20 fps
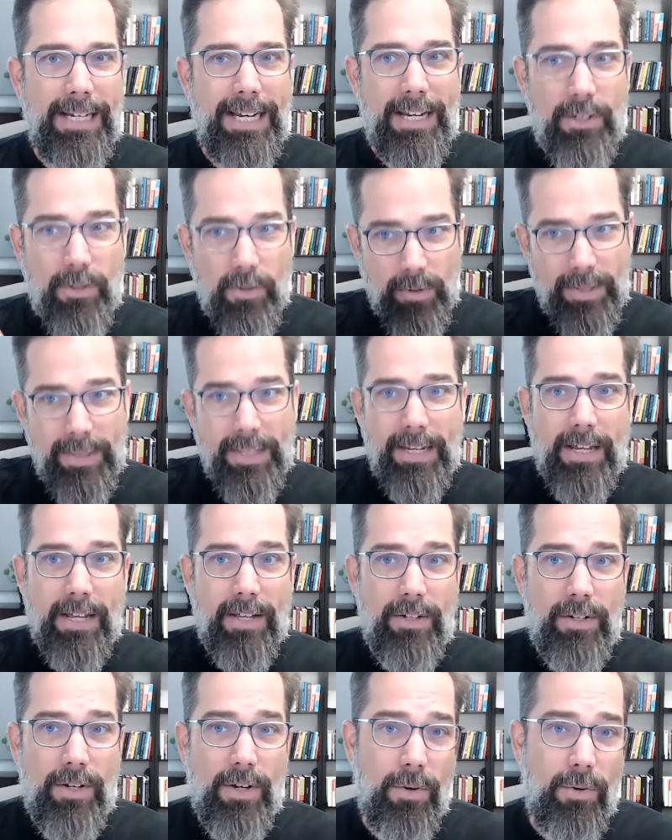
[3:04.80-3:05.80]
entering the
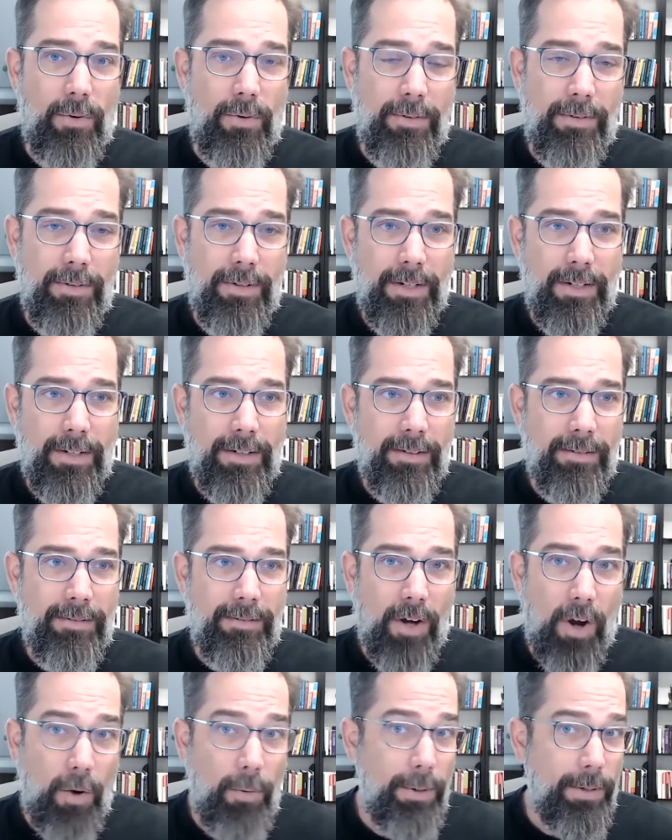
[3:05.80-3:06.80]
unknown
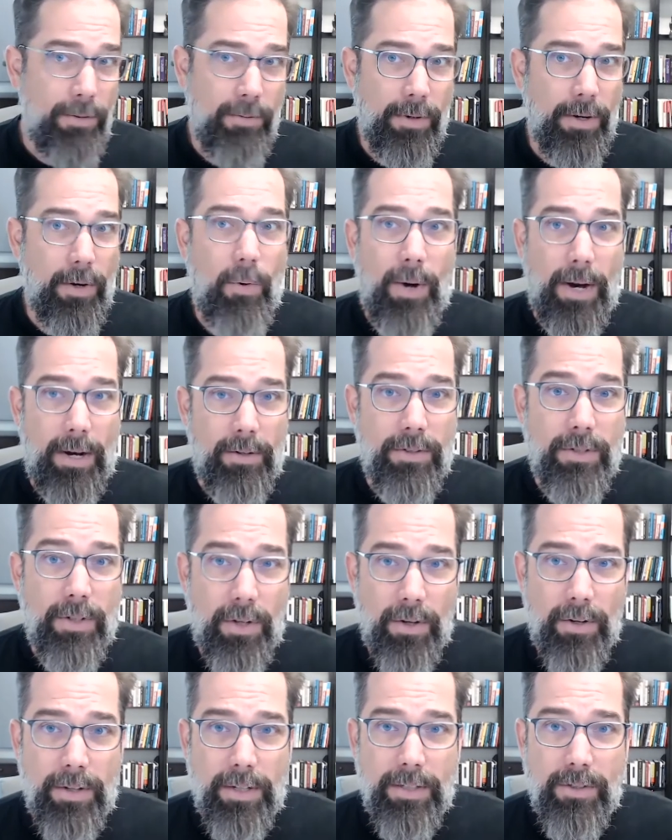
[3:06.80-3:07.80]
always requires
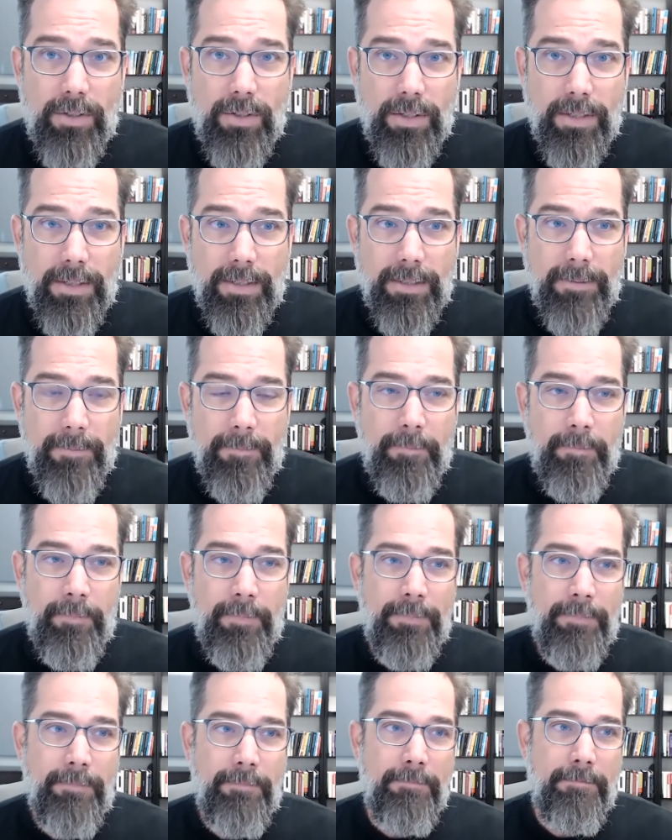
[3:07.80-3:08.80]
courage.
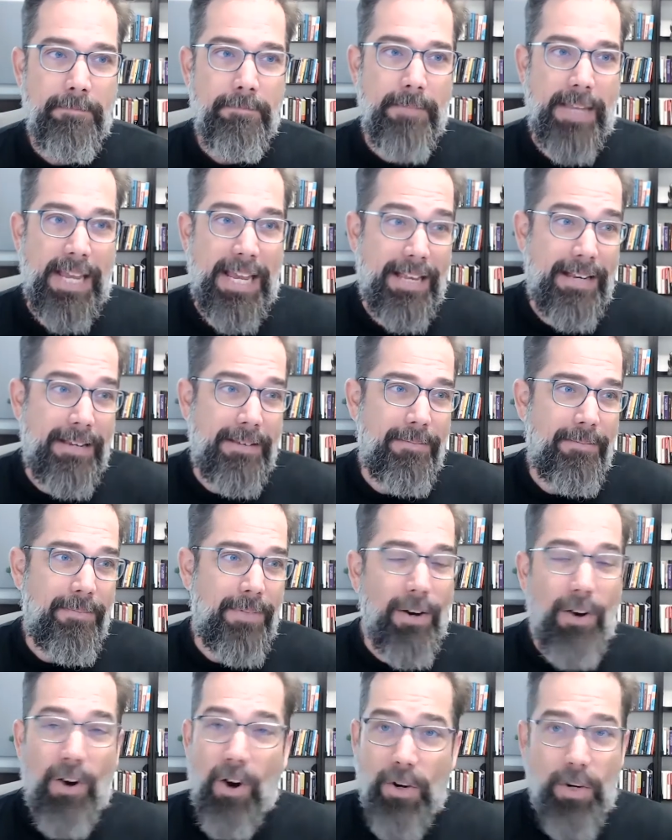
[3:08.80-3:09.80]
And
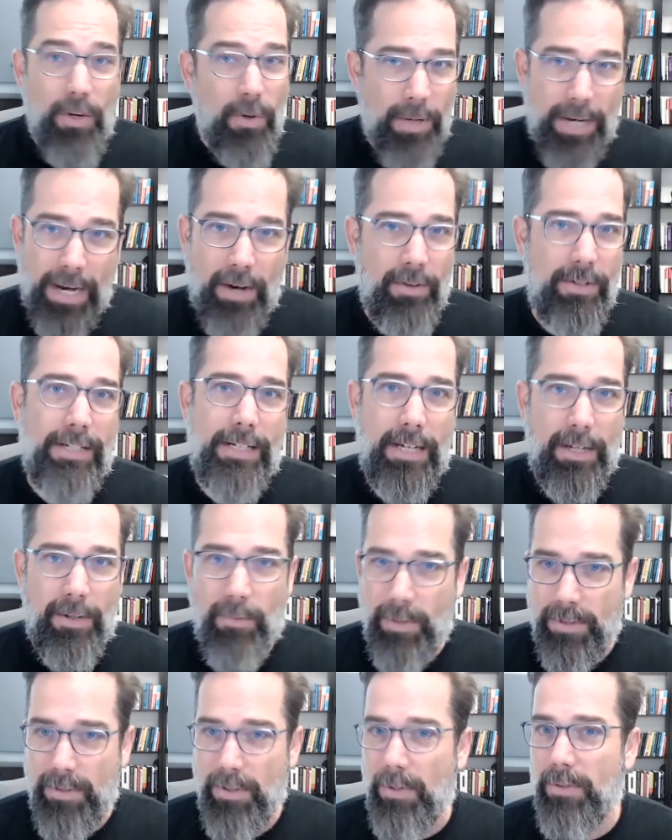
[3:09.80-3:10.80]
there are no guaranteed
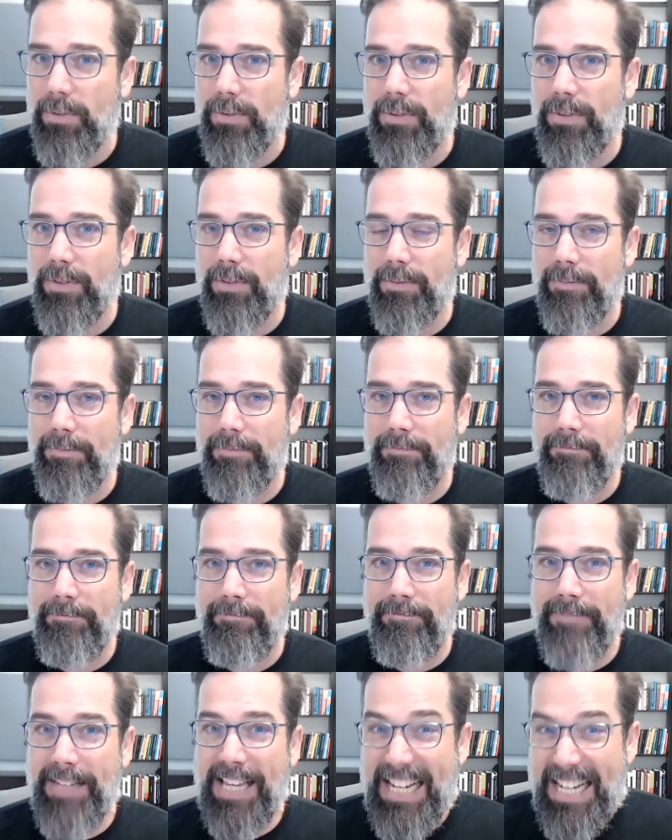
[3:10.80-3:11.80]
results.
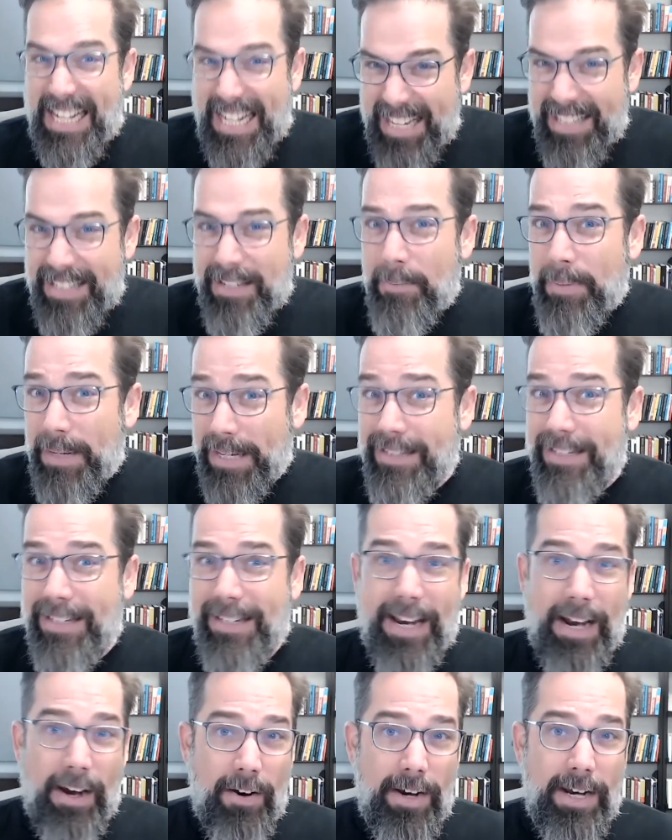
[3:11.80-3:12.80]
And it is a bit
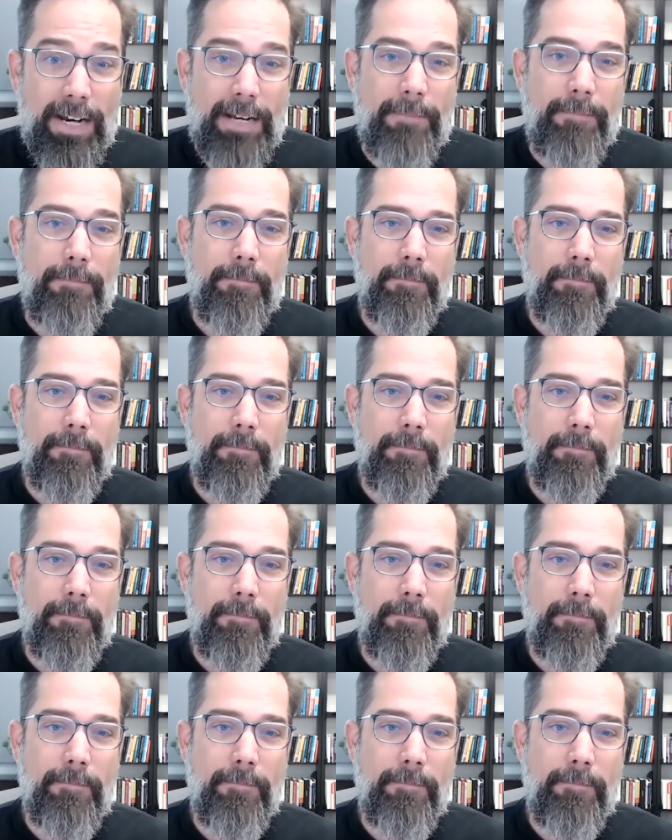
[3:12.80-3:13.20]
scary.